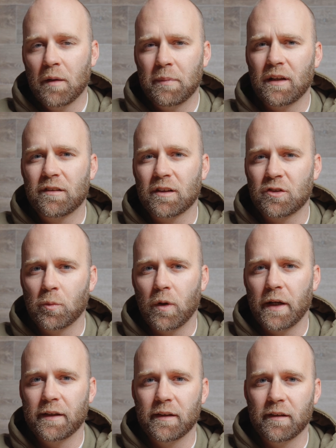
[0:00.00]
Being such a
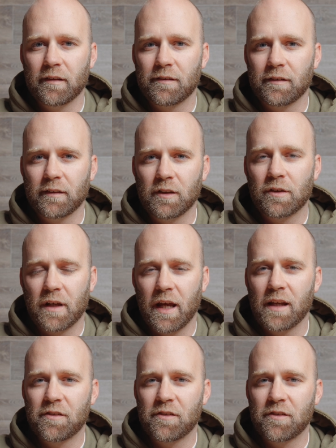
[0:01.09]
wide lens, you can